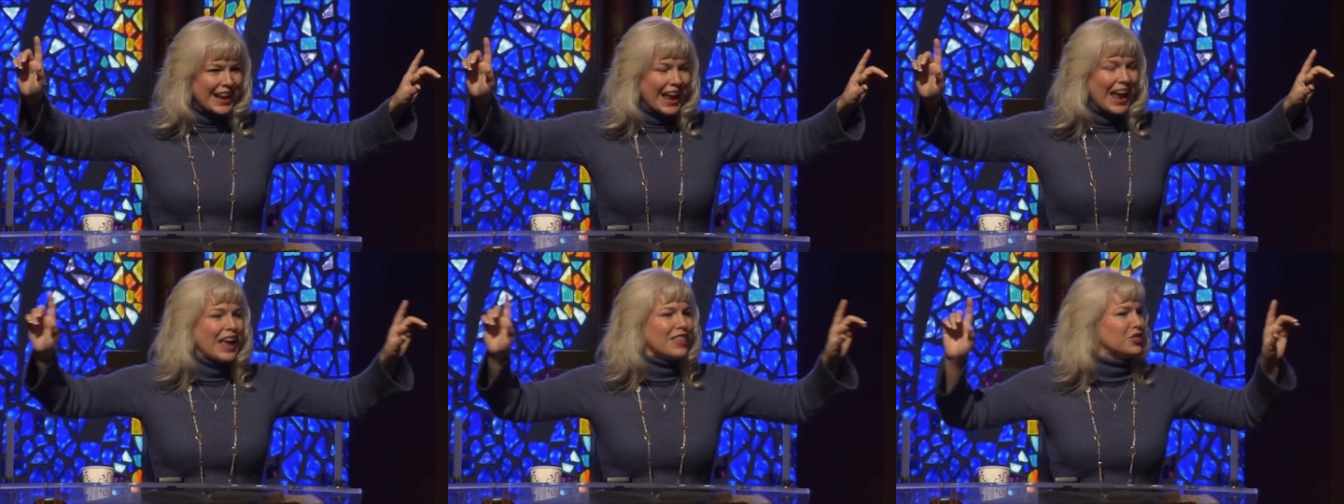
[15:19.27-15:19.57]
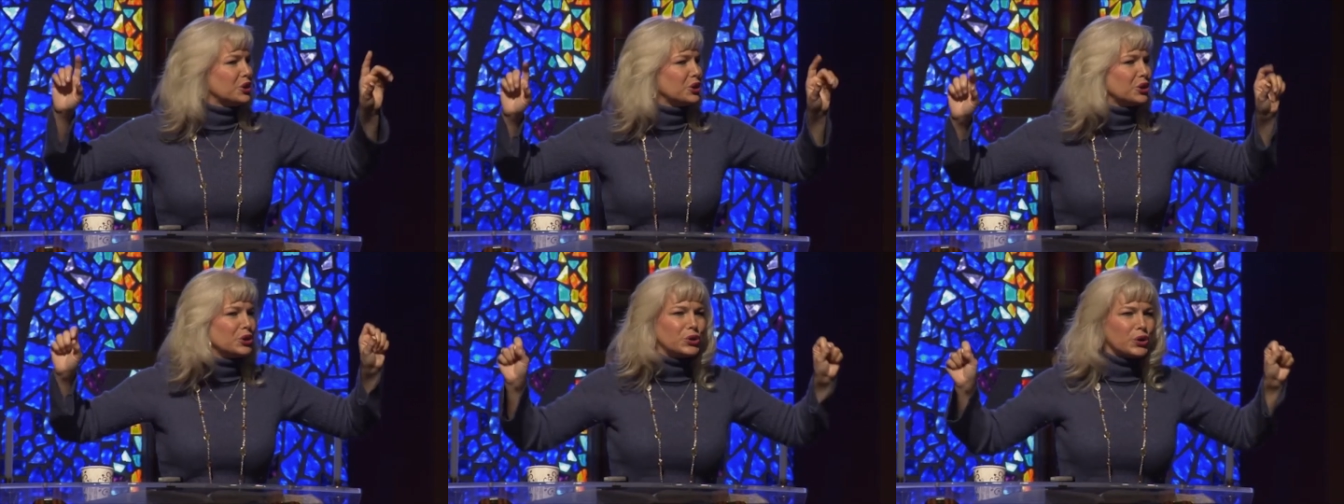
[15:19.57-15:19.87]
in
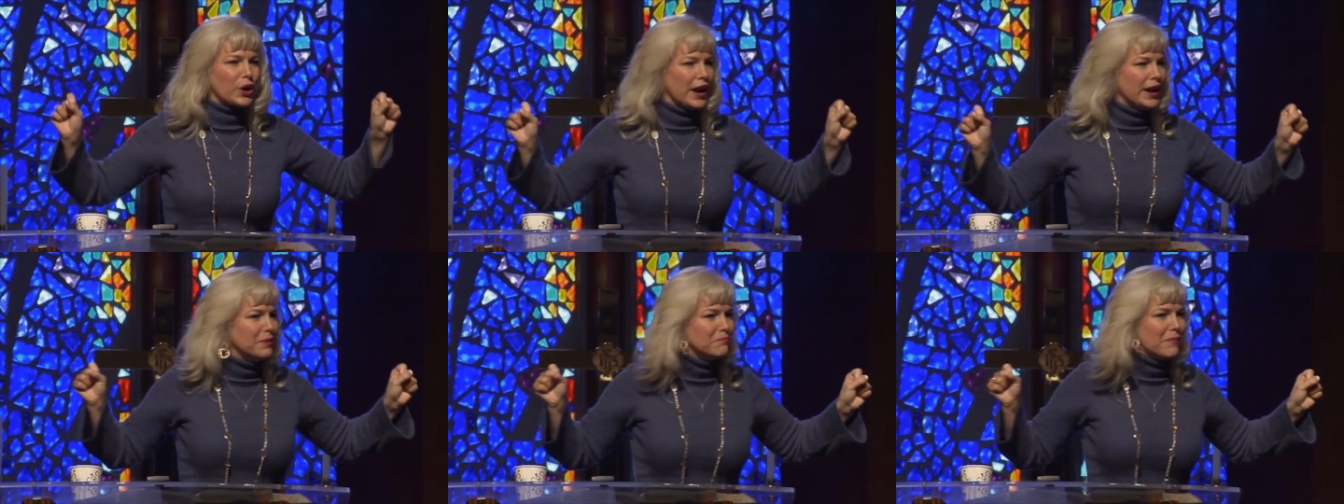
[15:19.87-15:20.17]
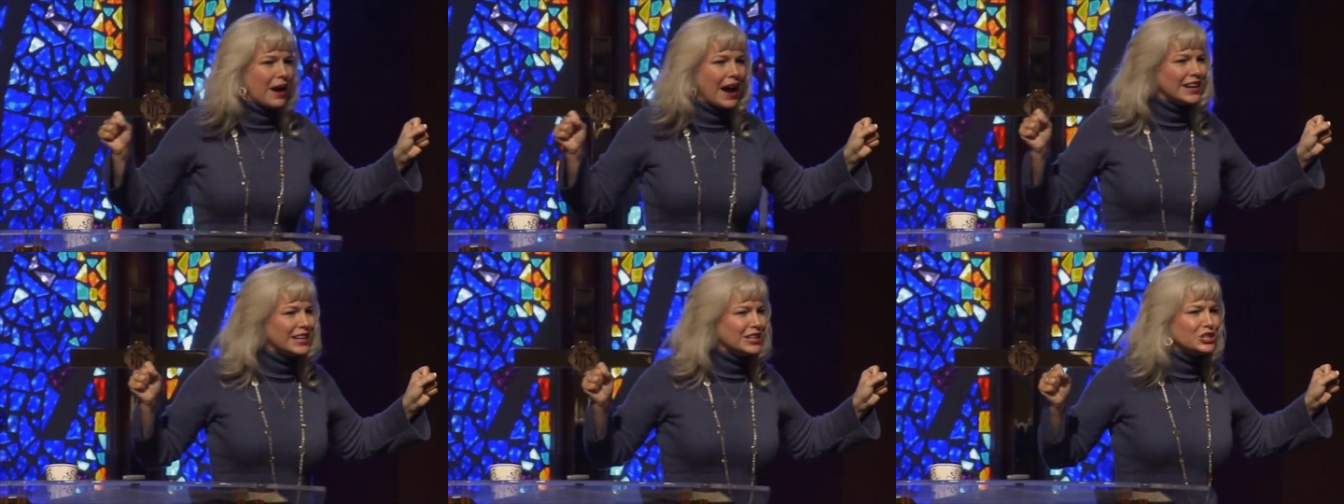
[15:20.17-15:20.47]
their great
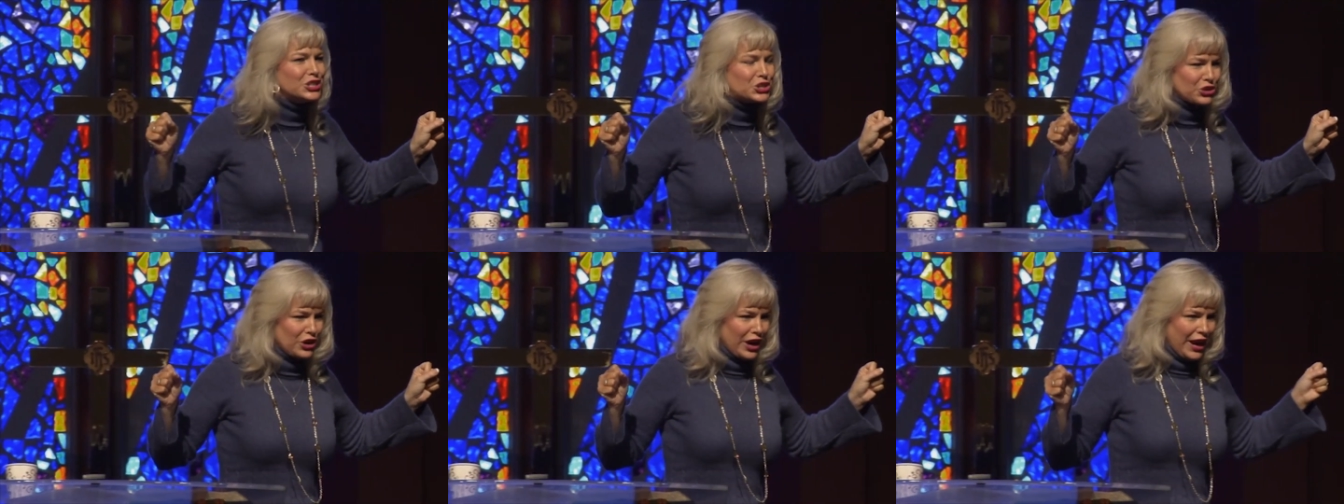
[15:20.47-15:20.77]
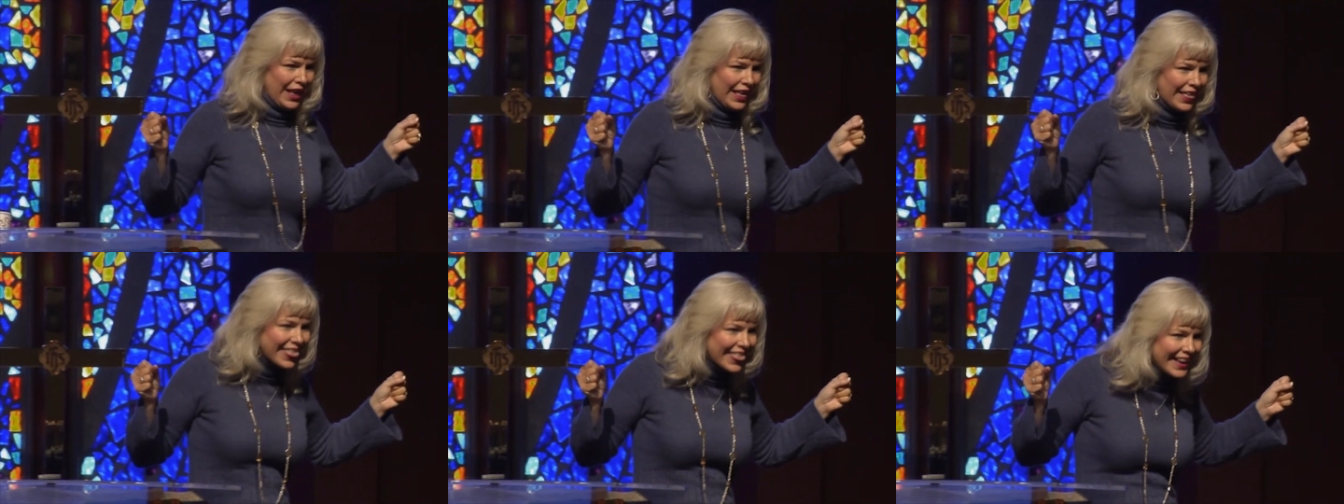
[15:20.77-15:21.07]
mighty
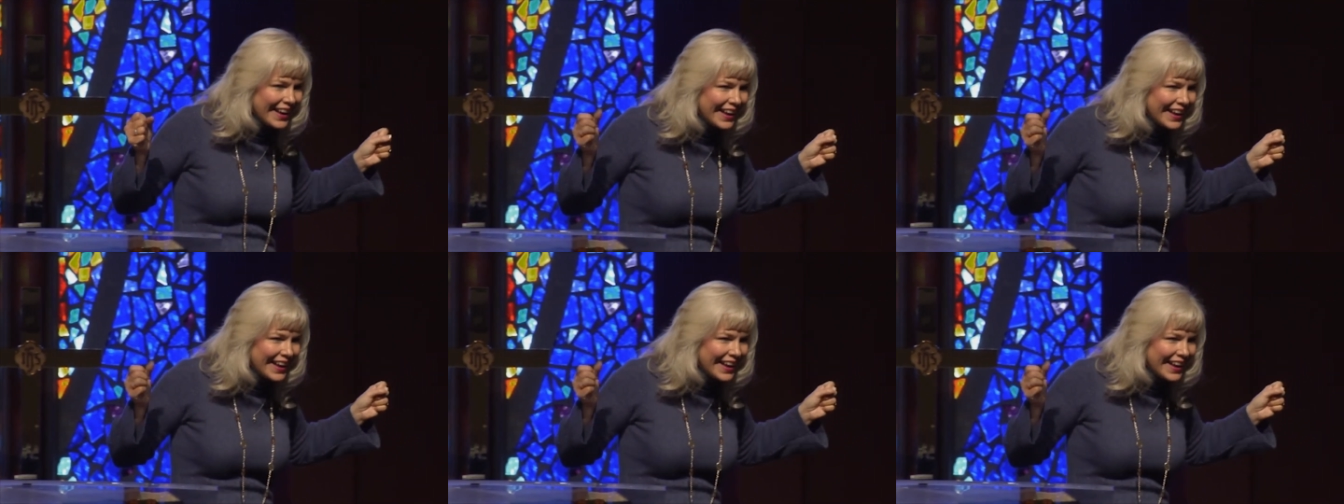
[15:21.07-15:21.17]
strength